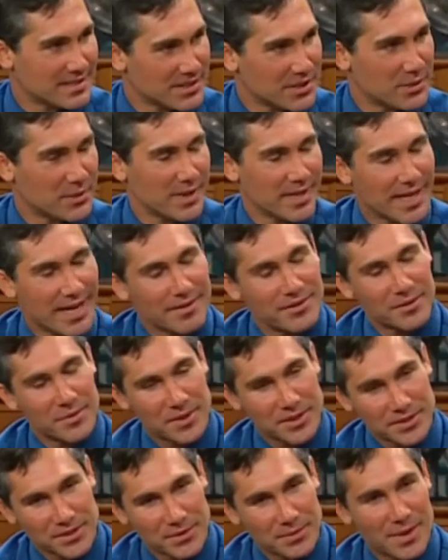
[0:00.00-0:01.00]
and so every
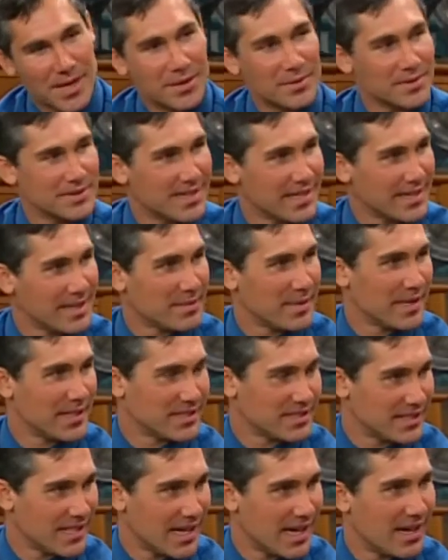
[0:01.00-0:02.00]
once in a while we'll take a
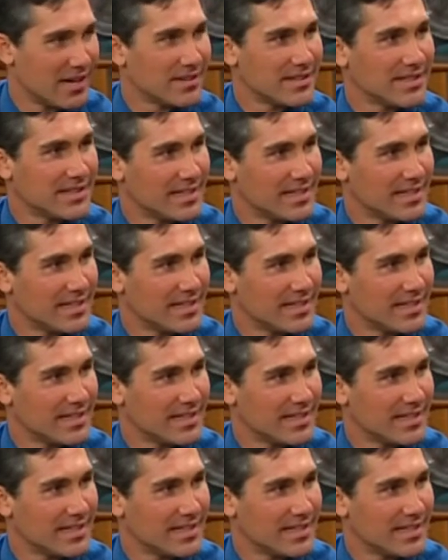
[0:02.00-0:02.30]
patient out